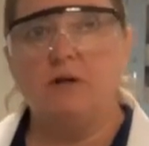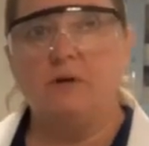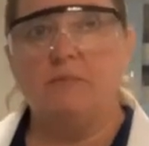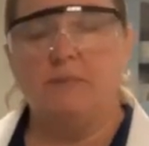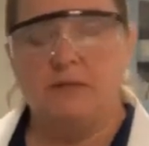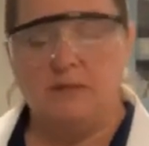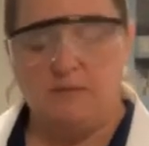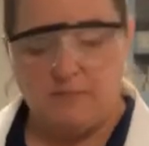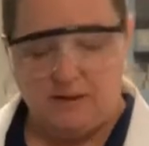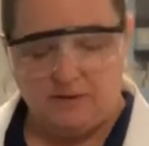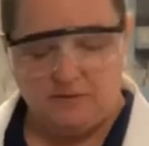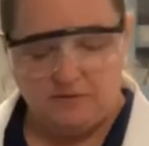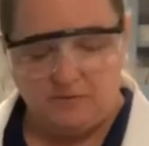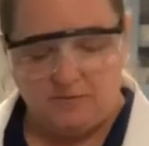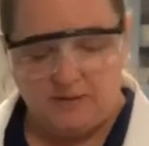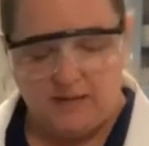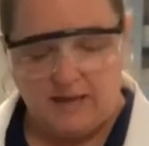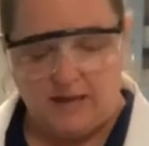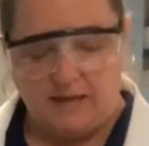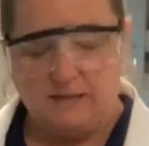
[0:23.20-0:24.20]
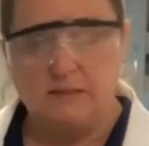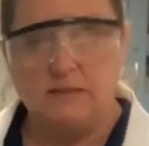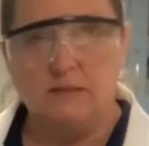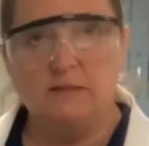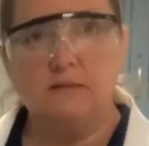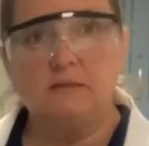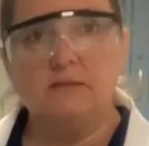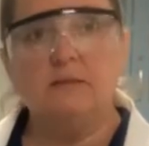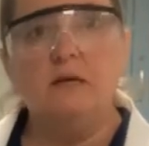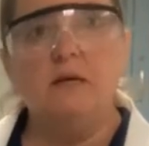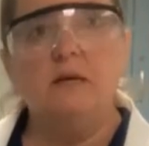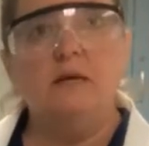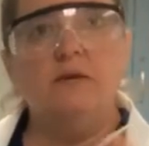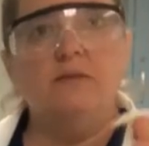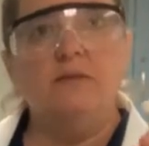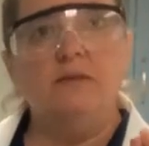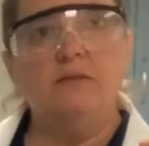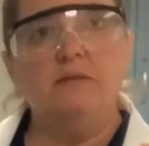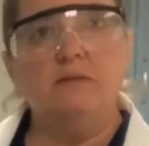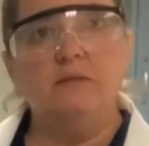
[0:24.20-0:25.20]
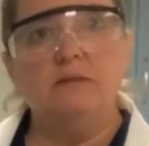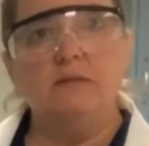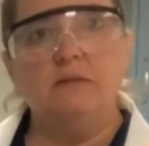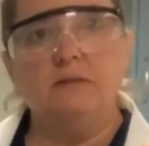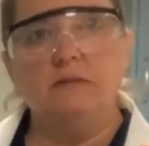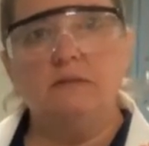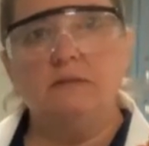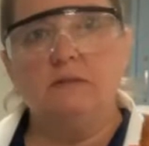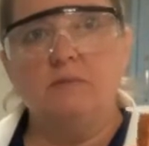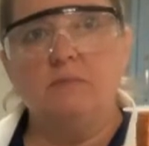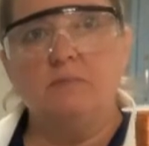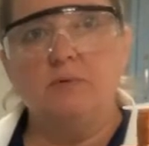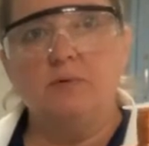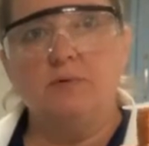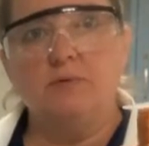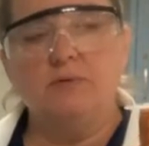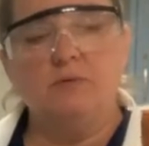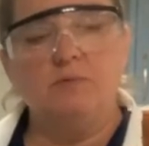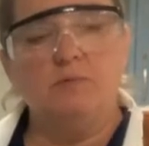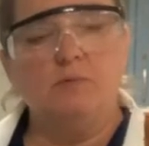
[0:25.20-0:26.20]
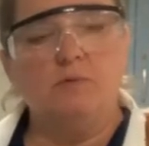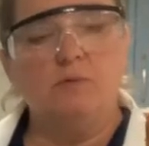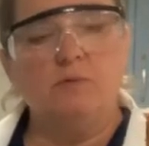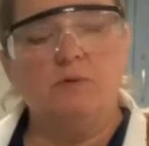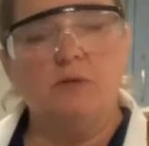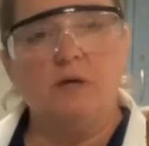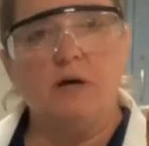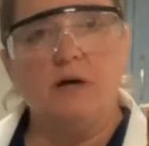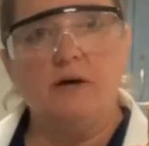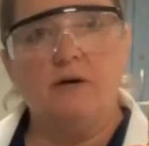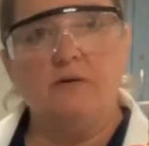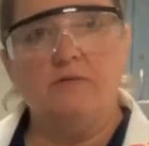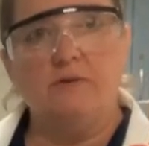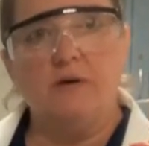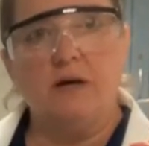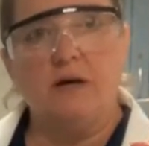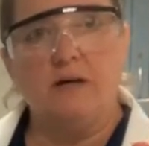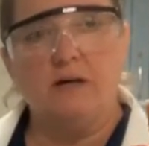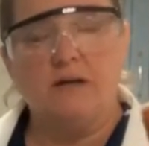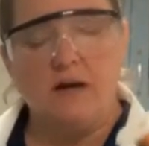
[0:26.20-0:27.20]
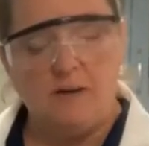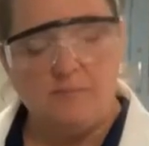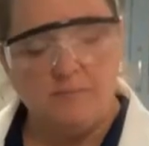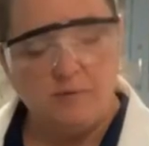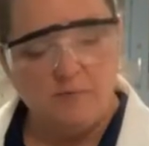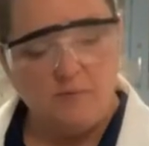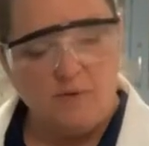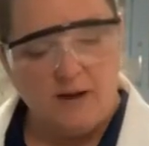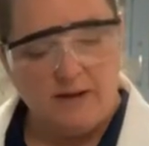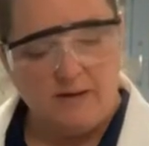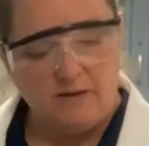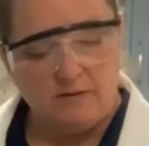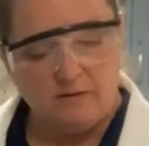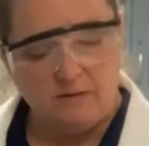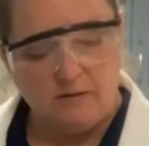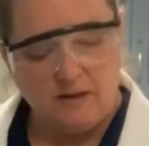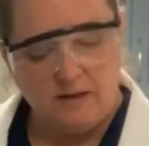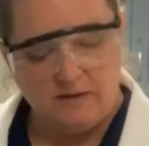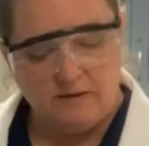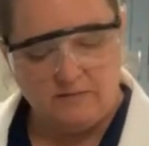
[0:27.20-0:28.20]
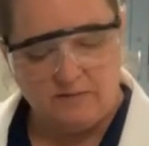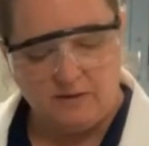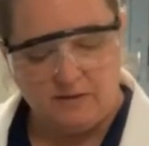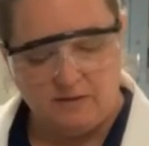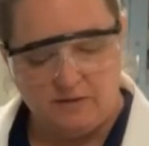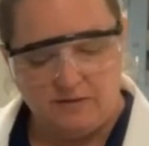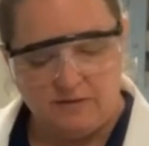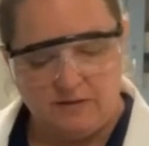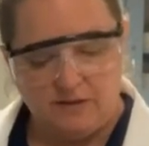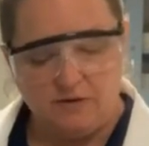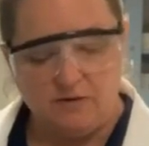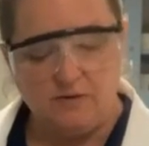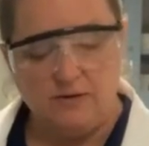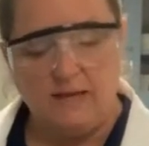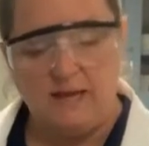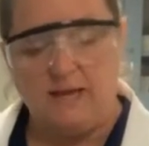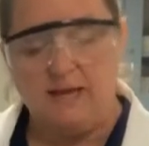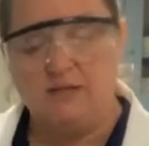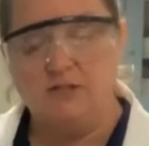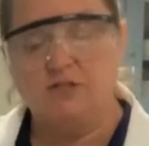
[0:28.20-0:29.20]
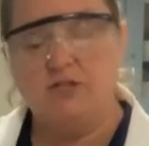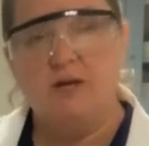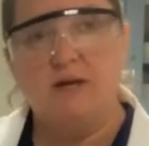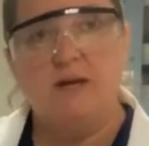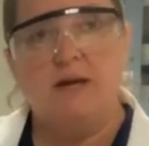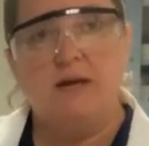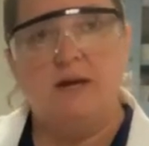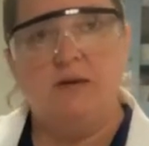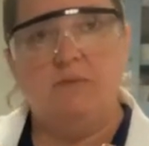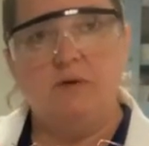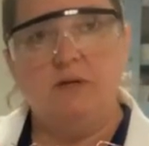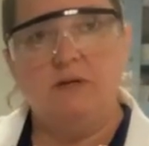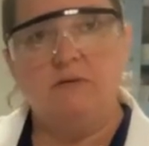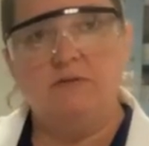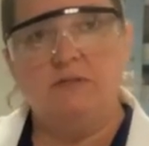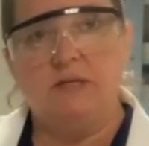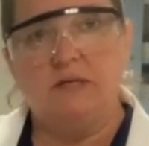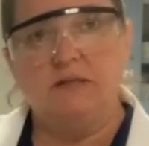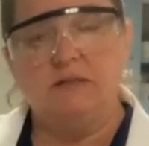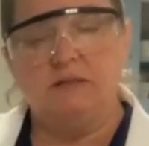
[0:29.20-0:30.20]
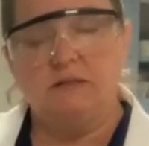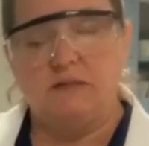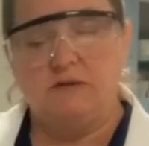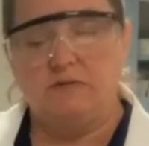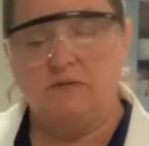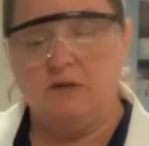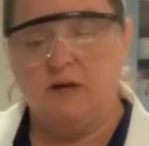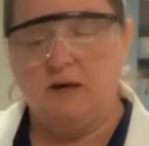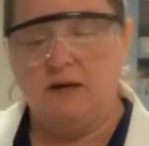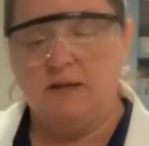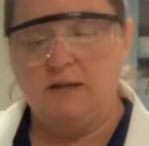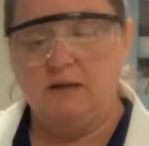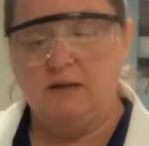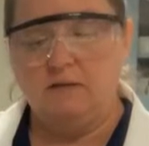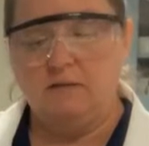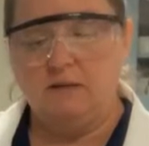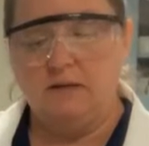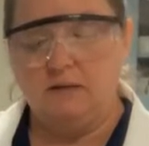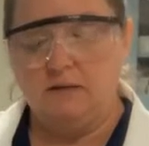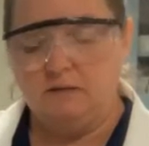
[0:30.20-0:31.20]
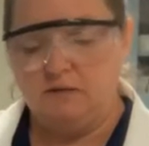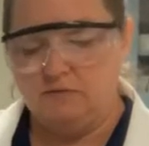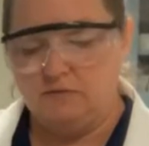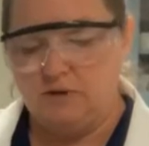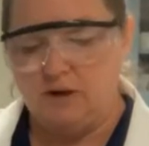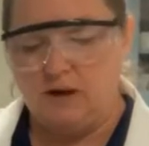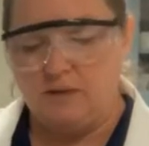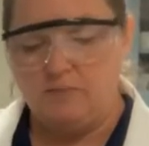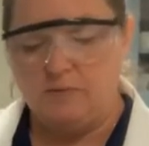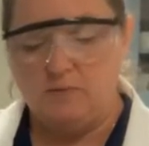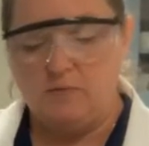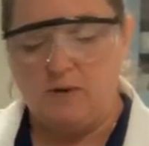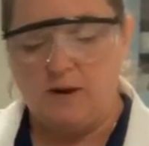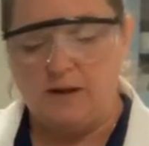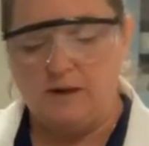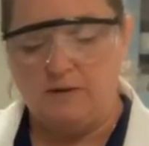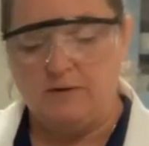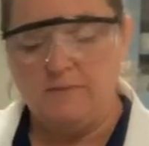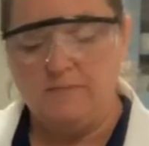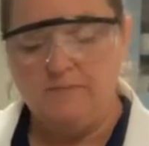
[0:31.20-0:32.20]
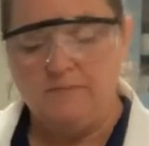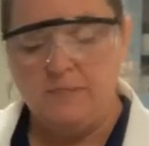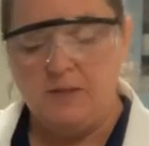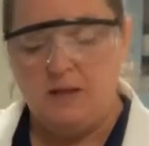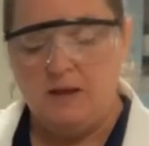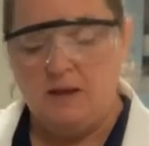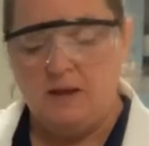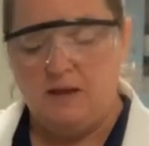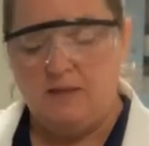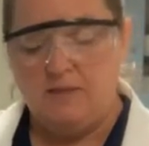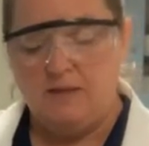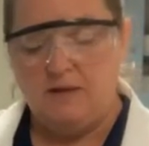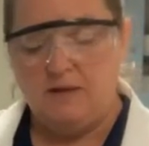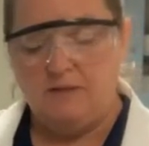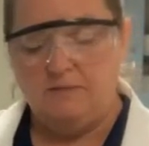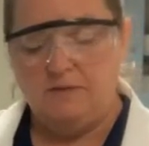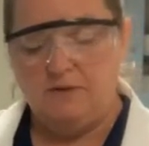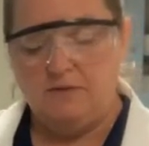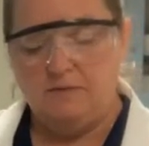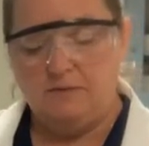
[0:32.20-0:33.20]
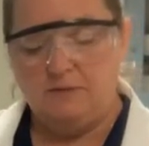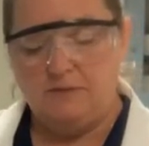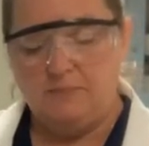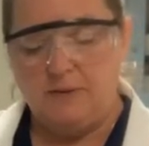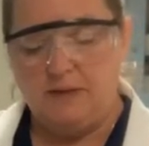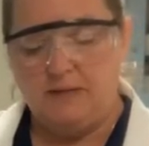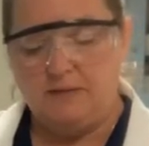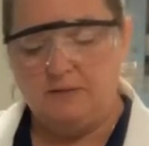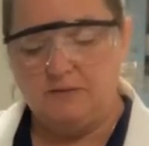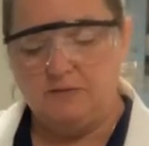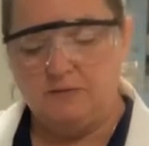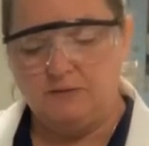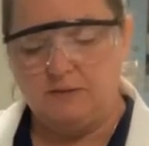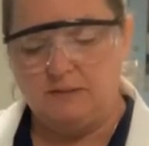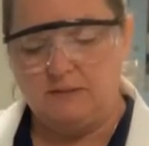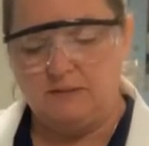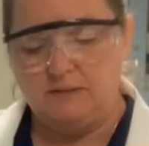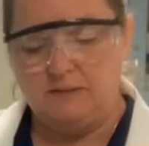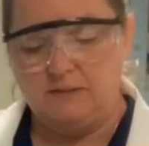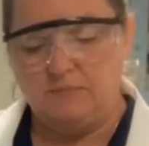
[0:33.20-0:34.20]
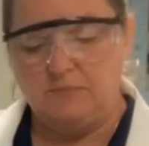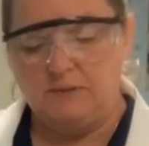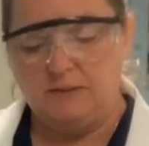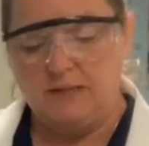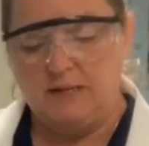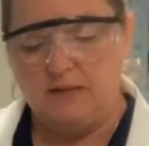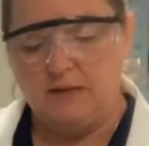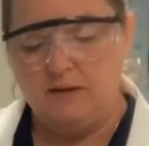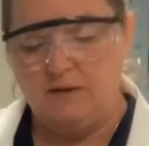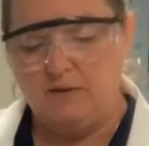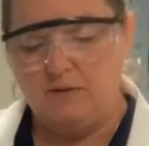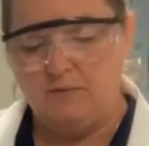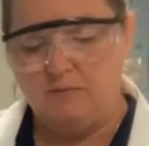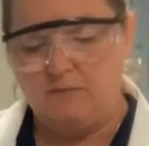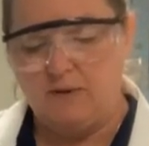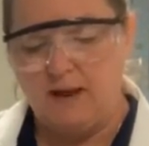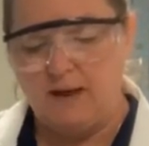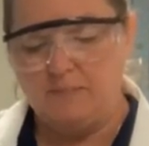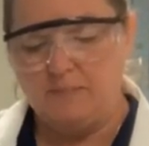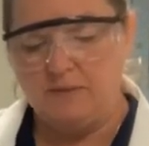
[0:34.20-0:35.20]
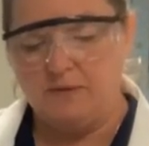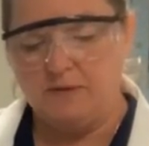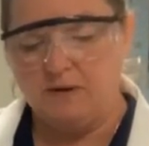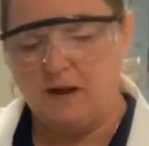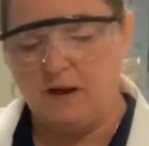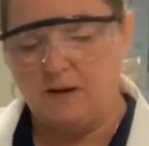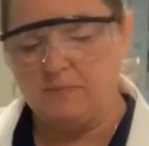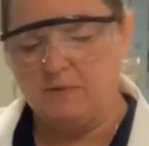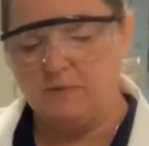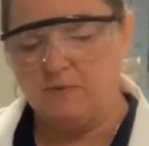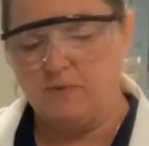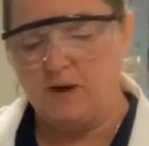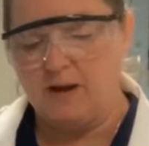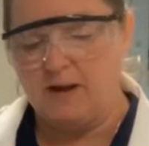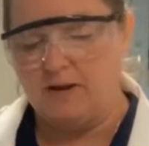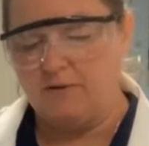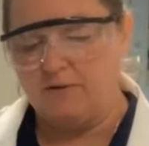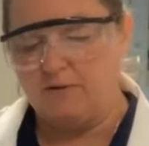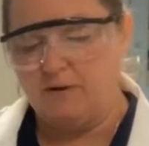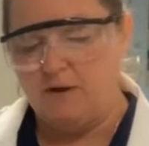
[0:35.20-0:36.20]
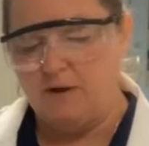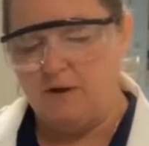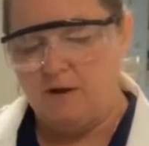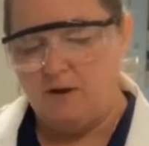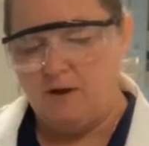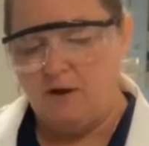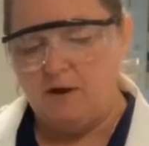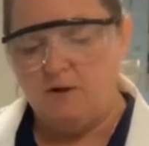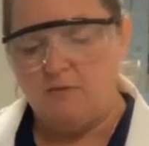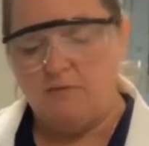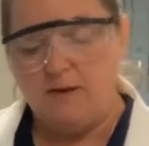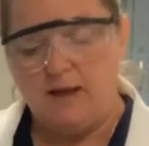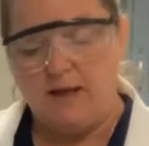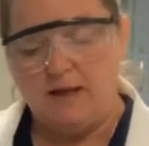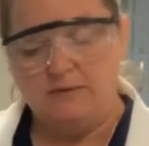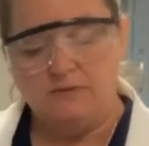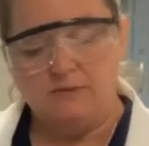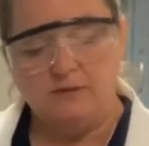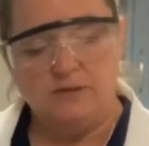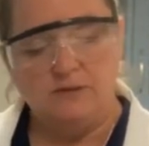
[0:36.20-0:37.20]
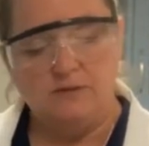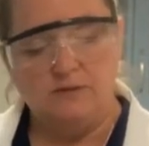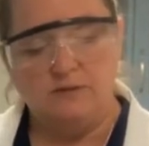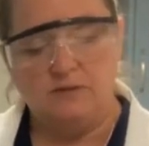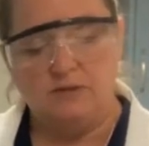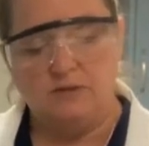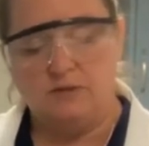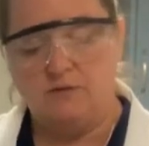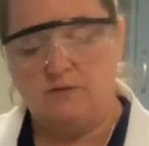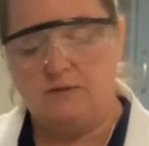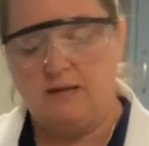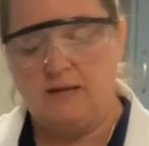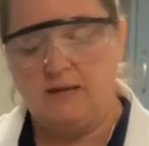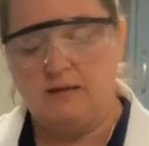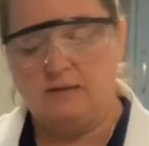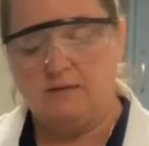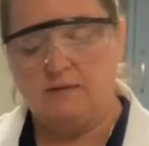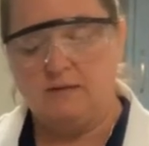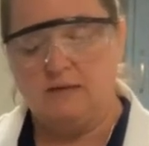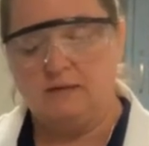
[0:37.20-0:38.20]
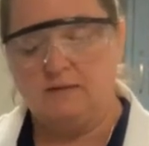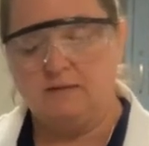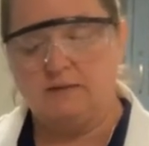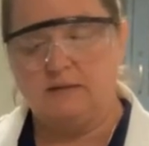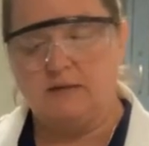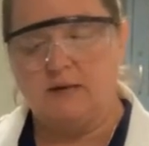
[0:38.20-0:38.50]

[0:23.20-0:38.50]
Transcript: bit about the reactants. This is a simple spool of copper wire, kind of a thicker gauge. And what I've done is I've cut a length of copper wire, and then I've used a pencil to simply wrap the copper wire around to create this